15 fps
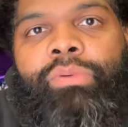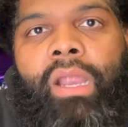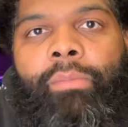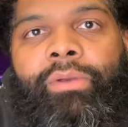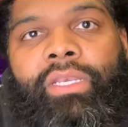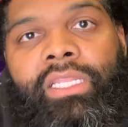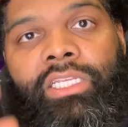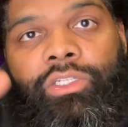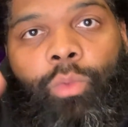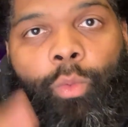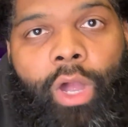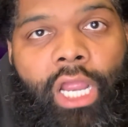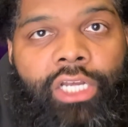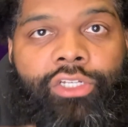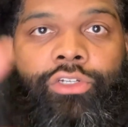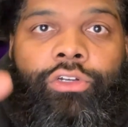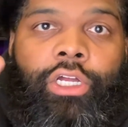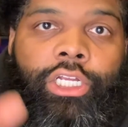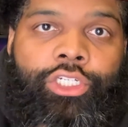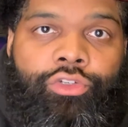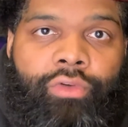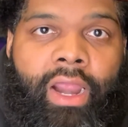property needs a washer,
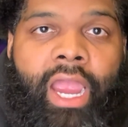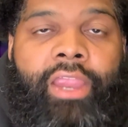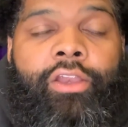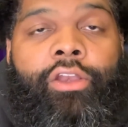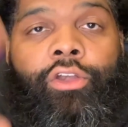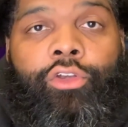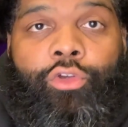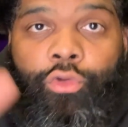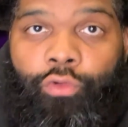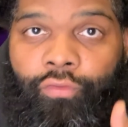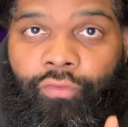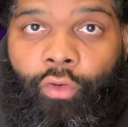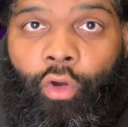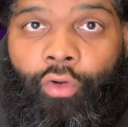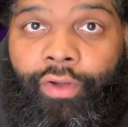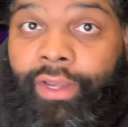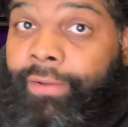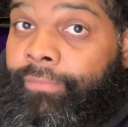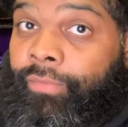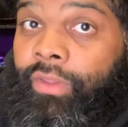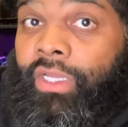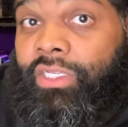a dryer, new
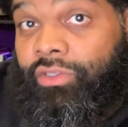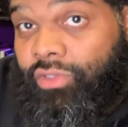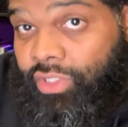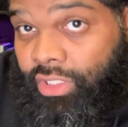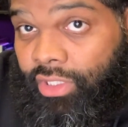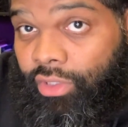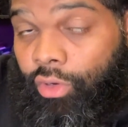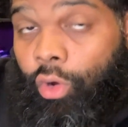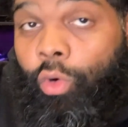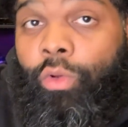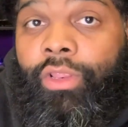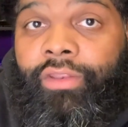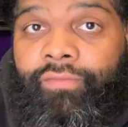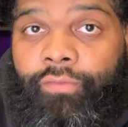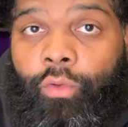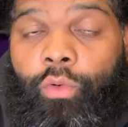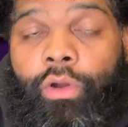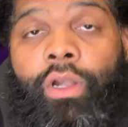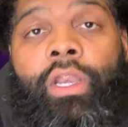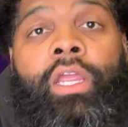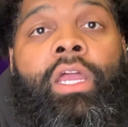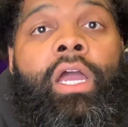flooring, because you see the hole in the
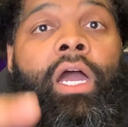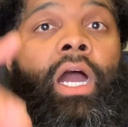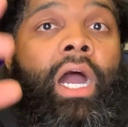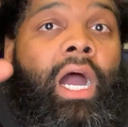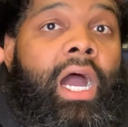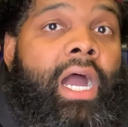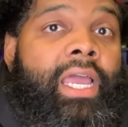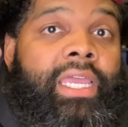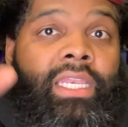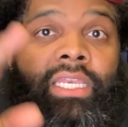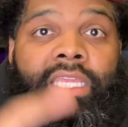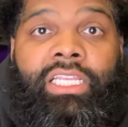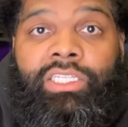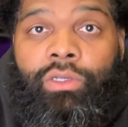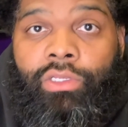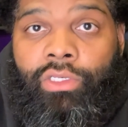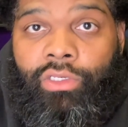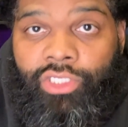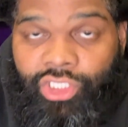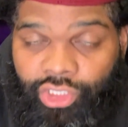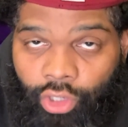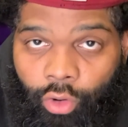floor. Uh, it needs a
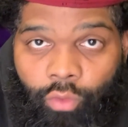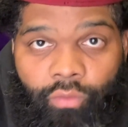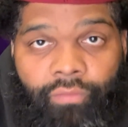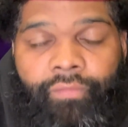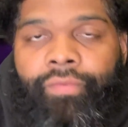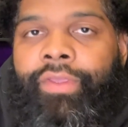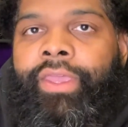stove.